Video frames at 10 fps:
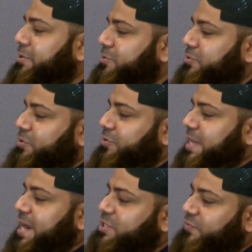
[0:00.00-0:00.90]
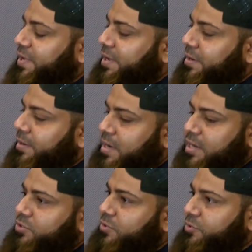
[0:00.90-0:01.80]
So that's where
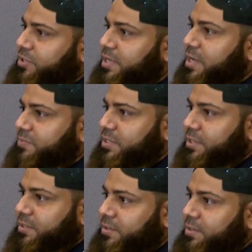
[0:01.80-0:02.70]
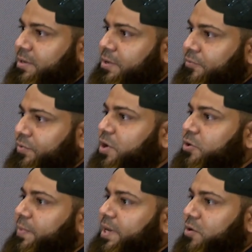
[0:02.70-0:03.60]
our solution comes in. We
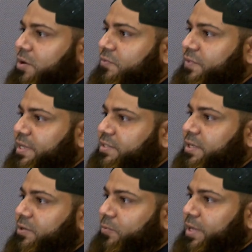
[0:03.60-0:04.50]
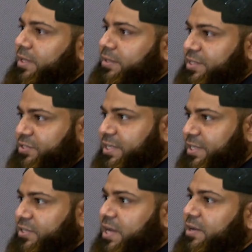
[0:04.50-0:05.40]
automate a lot of things, including this
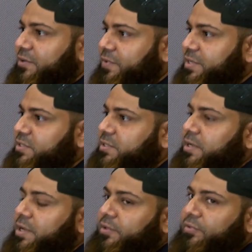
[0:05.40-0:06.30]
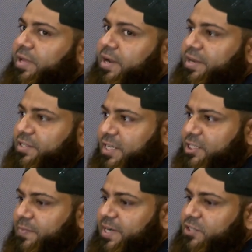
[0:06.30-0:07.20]
TSR request. There are
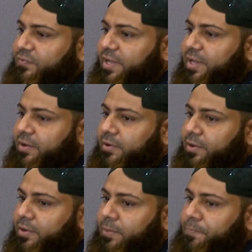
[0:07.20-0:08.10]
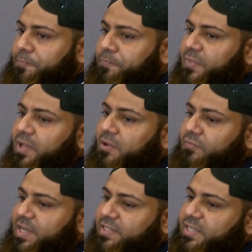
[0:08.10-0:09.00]
assessments where
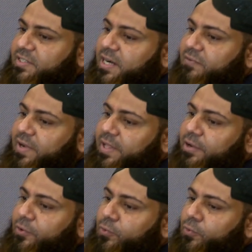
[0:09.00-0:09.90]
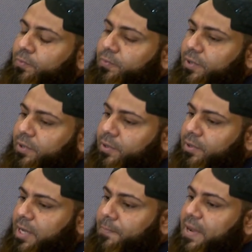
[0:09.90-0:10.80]
we assess that whether you
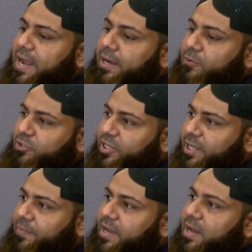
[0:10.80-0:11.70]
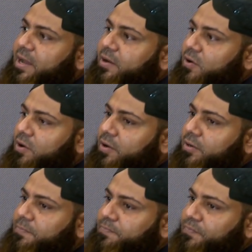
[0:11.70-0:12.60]
comply to GDPR
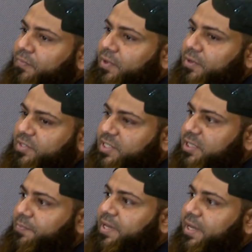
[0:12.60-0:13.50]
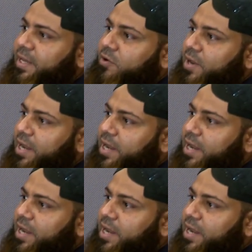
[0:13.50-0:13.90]
or CCPA or